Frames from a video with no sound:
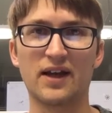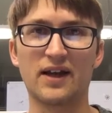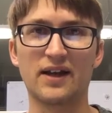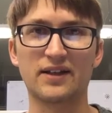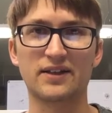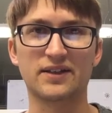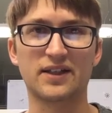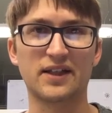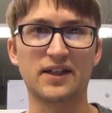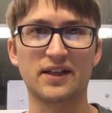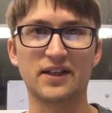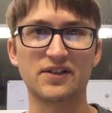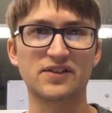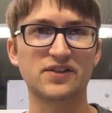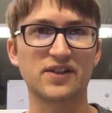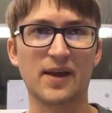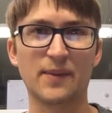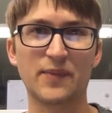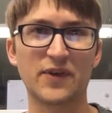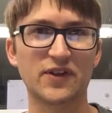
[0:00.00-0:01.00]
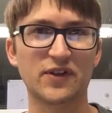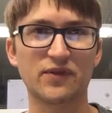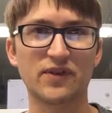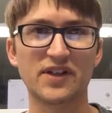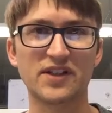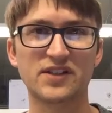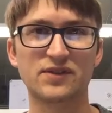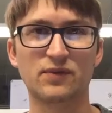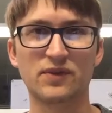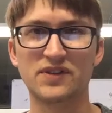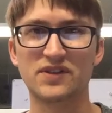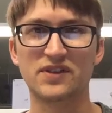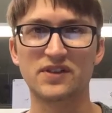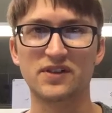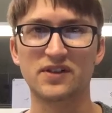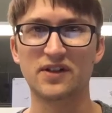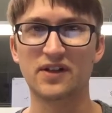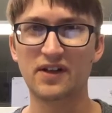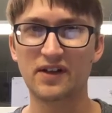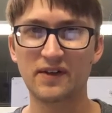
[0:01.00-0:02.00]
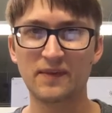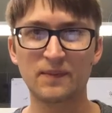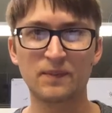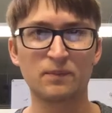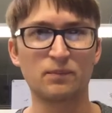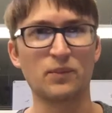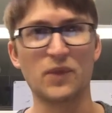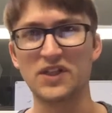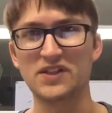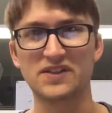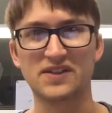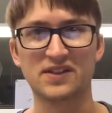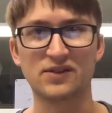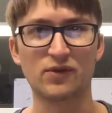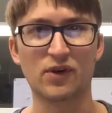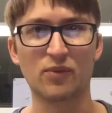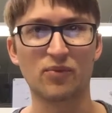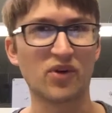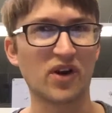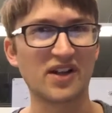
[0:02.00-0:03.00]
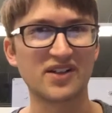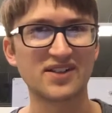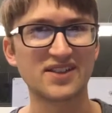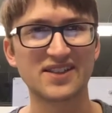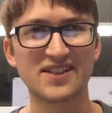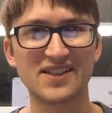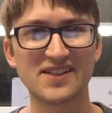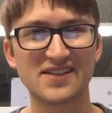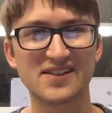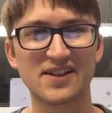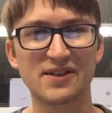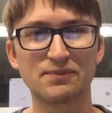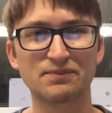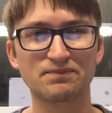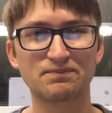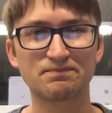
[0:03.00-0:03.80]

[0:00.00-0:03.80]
getting a slap on the wrist once you're months into a project, let's say.